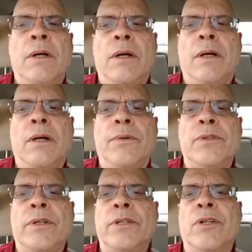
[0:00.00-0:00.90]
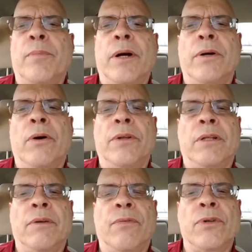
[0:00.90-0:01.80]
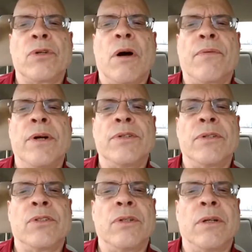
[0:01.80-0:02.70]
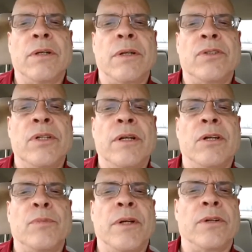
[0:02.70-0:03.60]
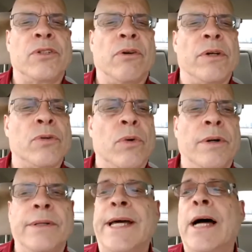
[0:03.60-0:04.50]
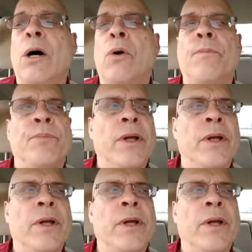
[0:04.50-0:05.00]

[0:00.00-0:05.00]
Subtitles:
This lets the buyer know that the first offer isn't seen as being a serious one. Now,